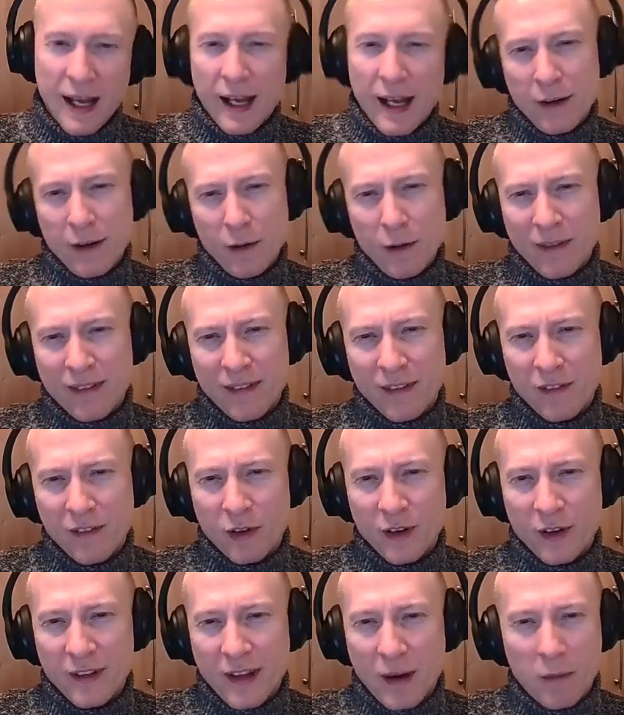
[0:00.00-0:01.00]
And I also
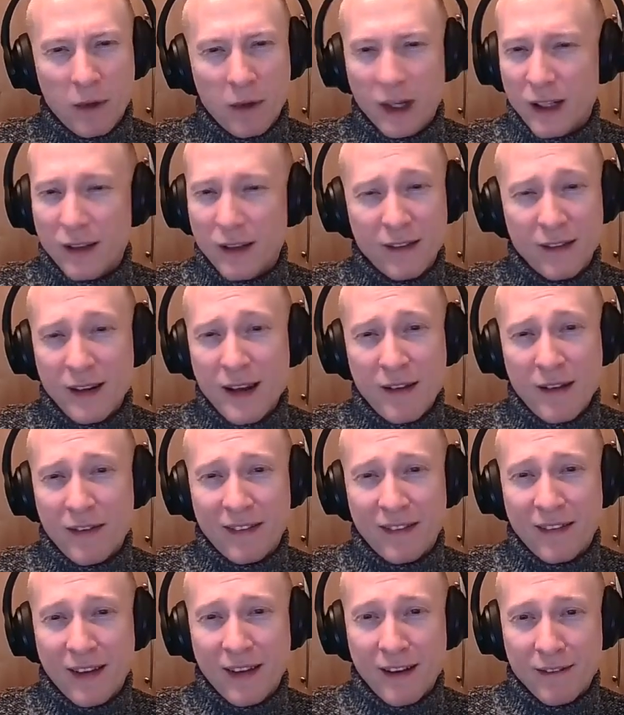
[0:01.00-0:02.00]
avoid that word because I never
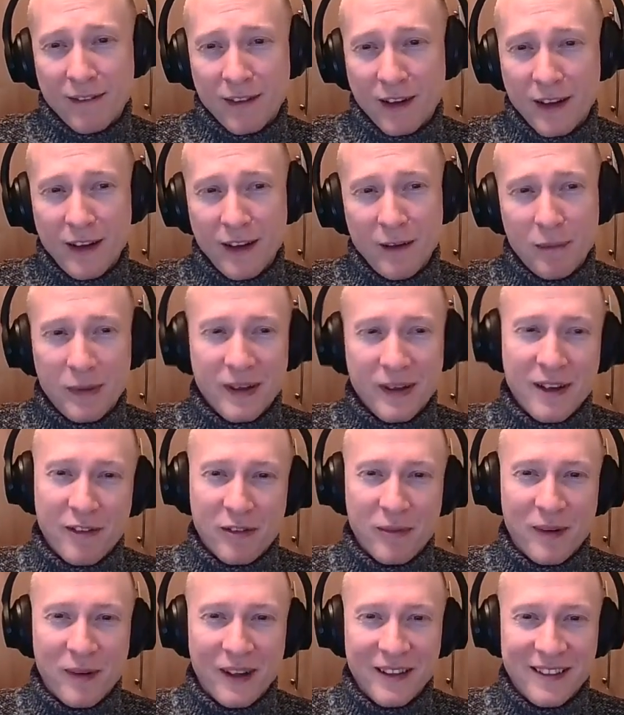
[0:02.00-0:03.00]
say it right, but never
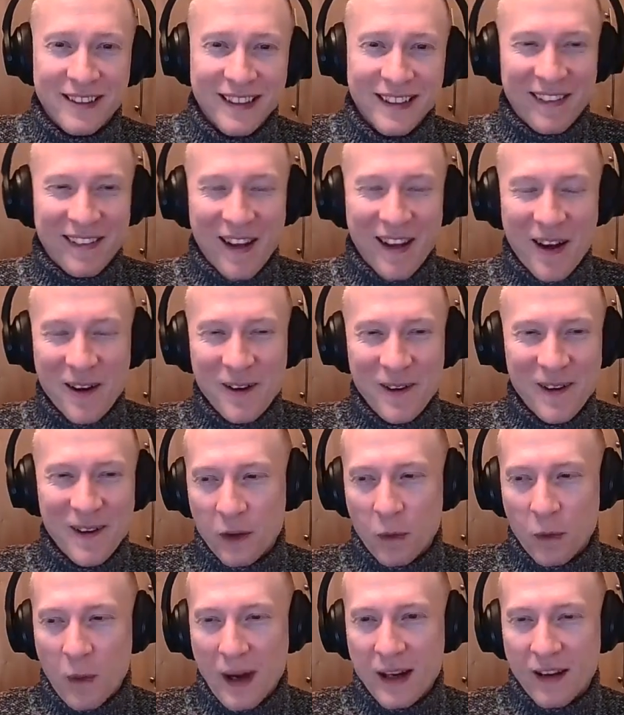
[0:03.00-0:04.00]
mind. So
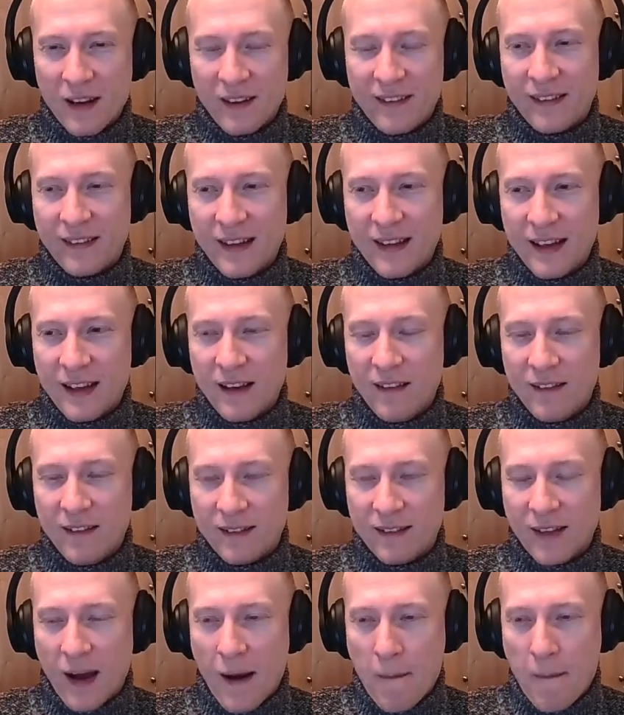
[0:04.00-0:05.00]
the way I see it
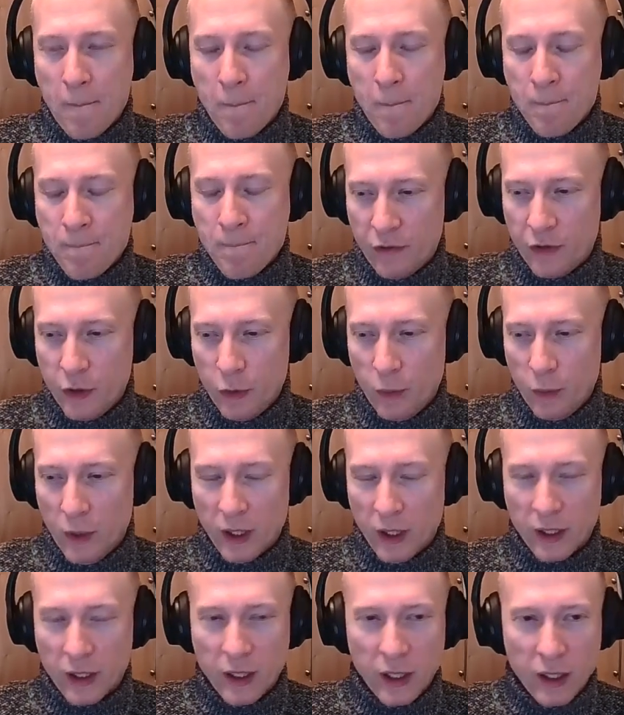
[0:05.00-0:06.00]
is, if you
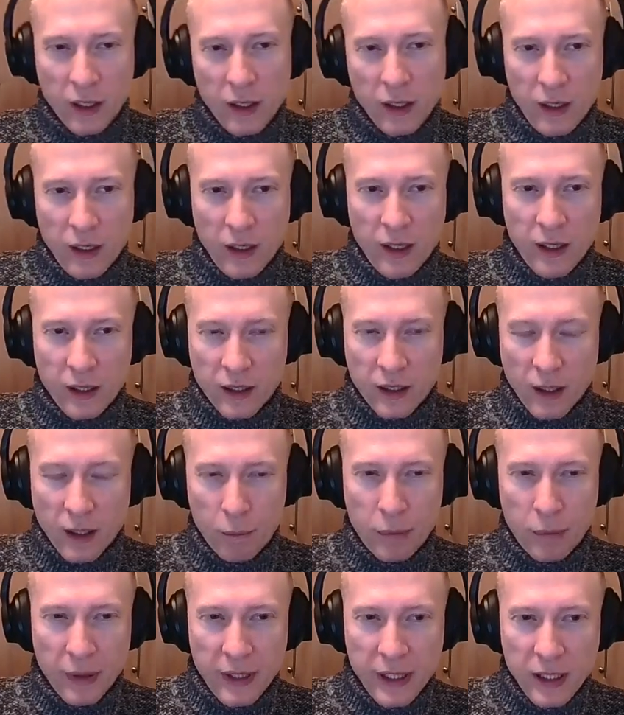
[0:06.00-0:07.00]
work it in a
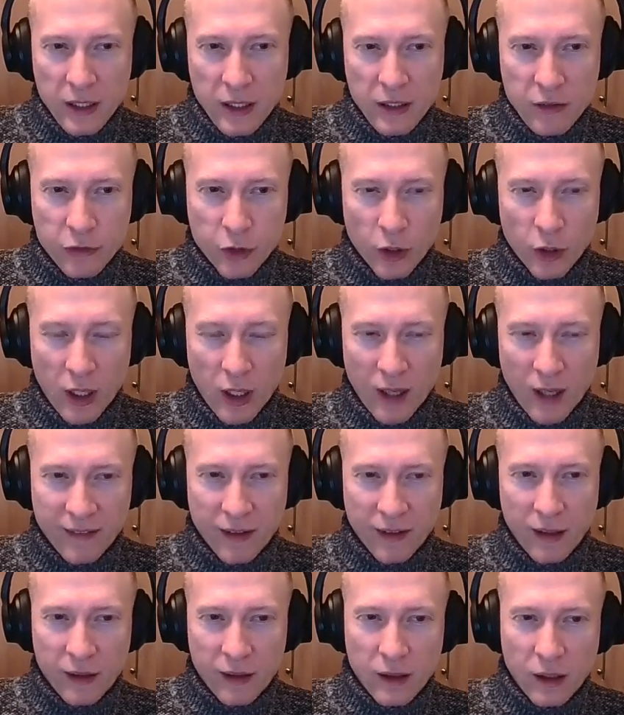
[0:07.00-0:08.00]
company and you've got
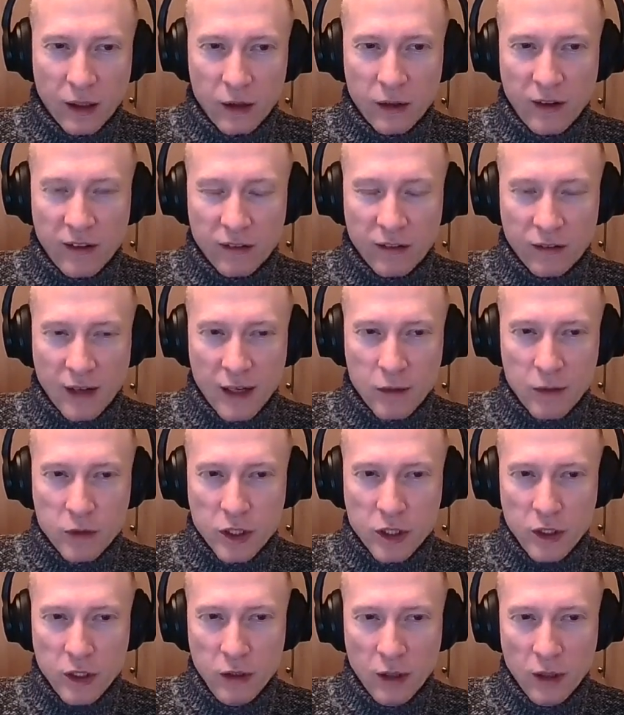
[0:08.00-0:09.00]
other coders
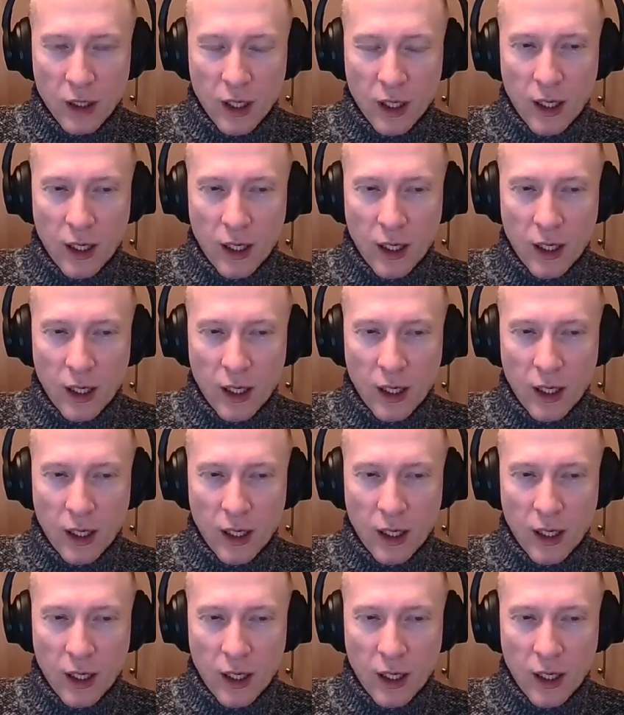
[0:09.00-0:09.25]
around you,